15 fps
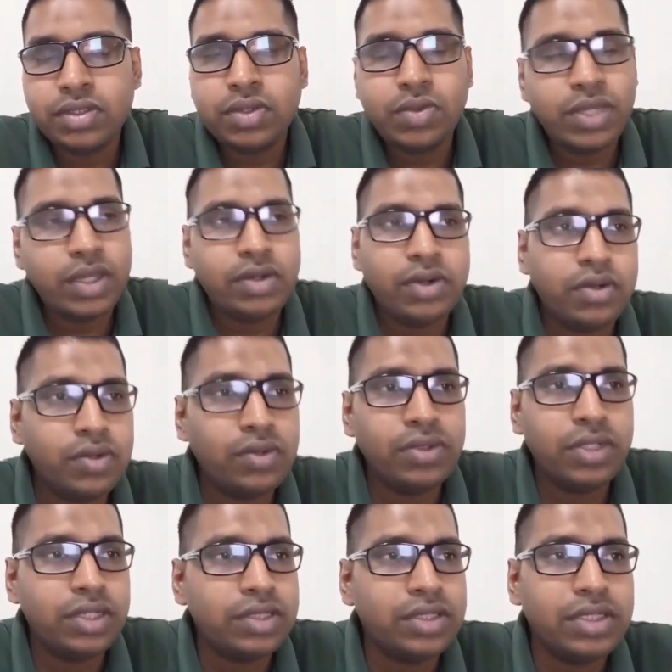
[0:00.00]
So we can
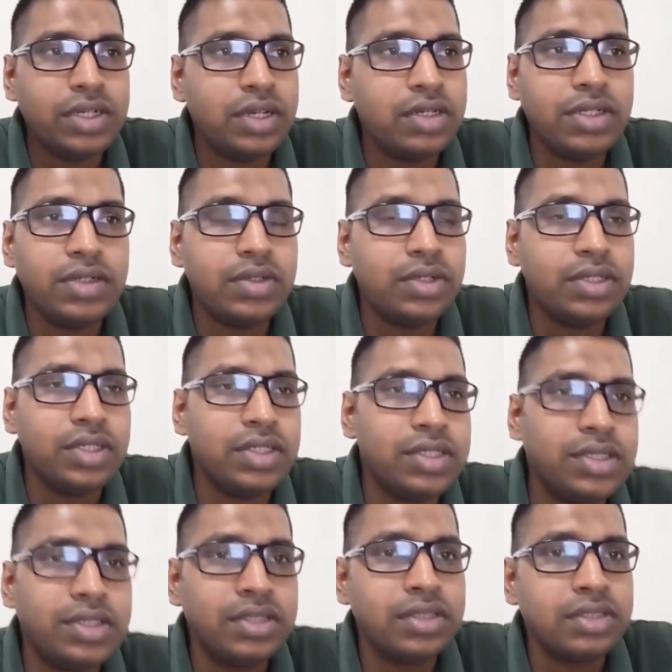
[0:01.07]
conclude that scenario D
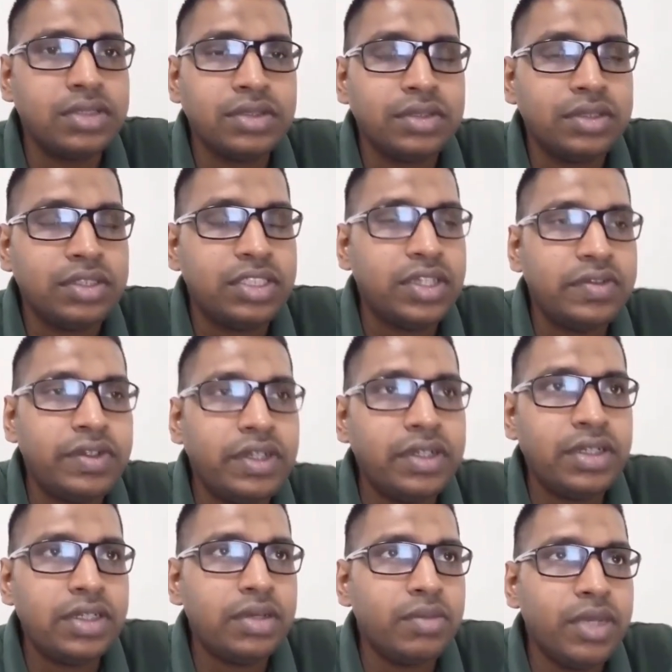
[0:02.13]
is
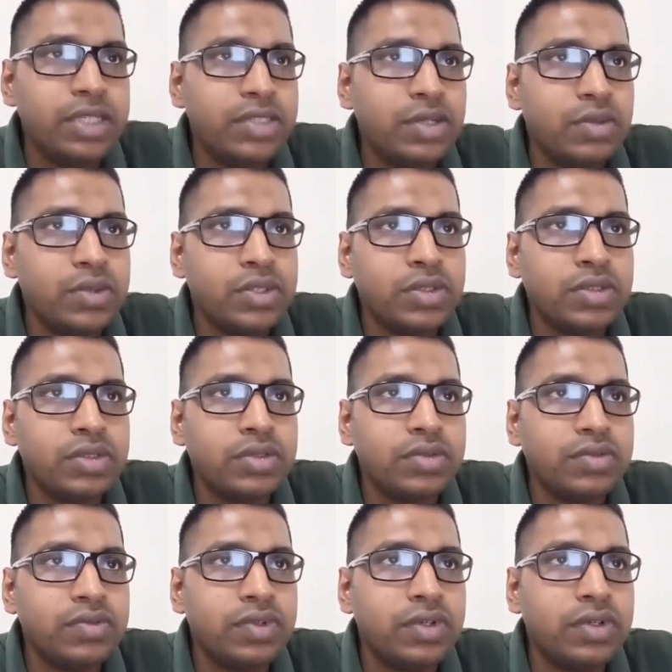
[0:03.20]
definitely the best option
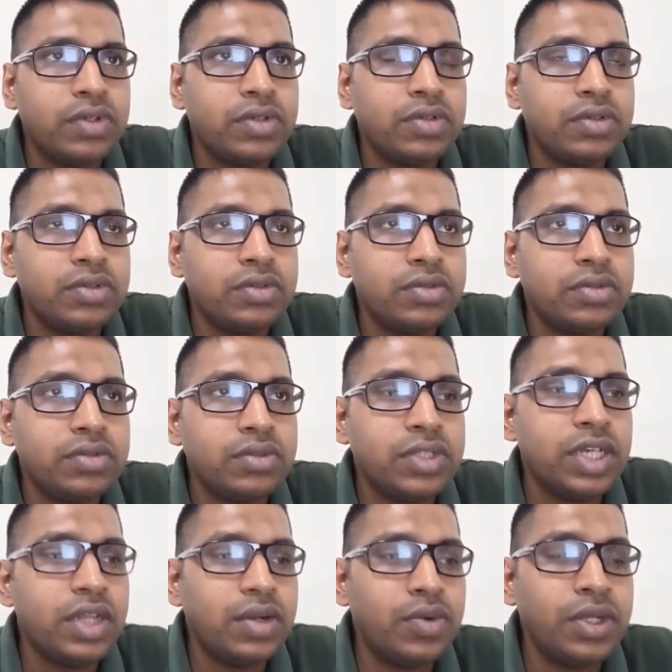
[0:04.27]
for
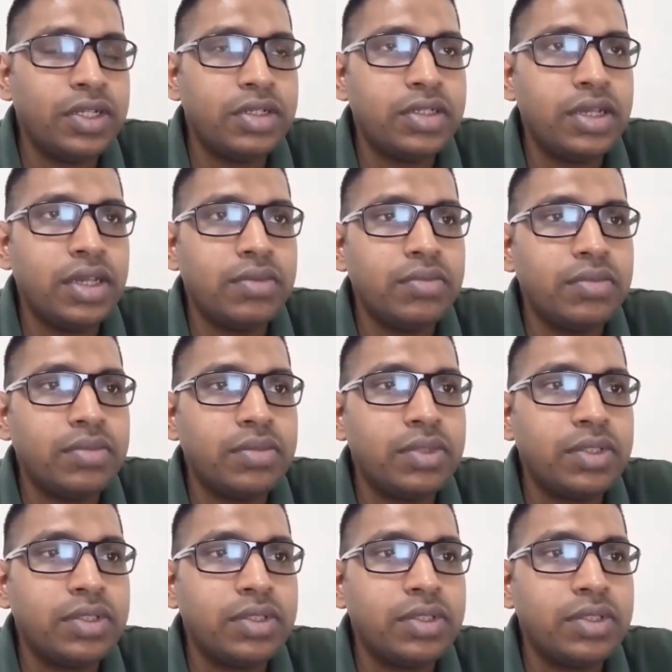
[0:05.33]
teller waiting time.